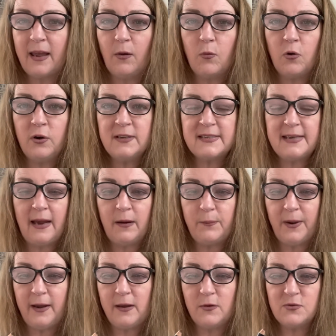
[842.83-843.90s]
I was going to say I'd
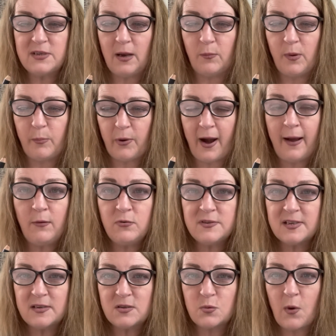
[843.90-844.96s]
better use it on my
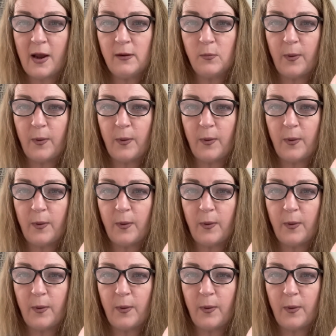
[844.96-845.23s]
brows as well,